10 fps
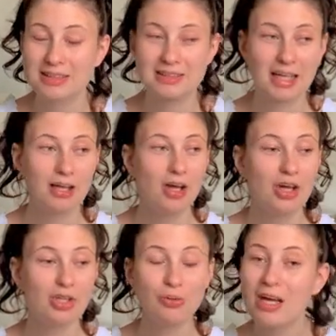is that
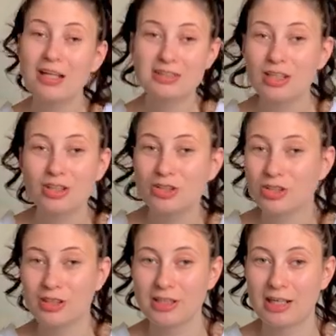you can't tuck your
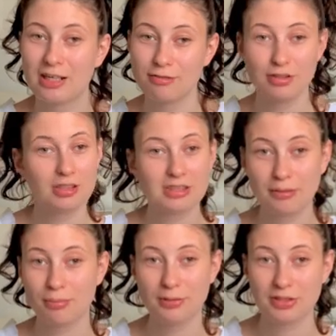shirt in, and if you're the type
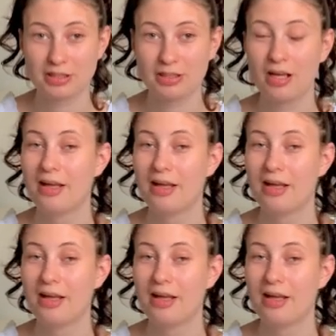of person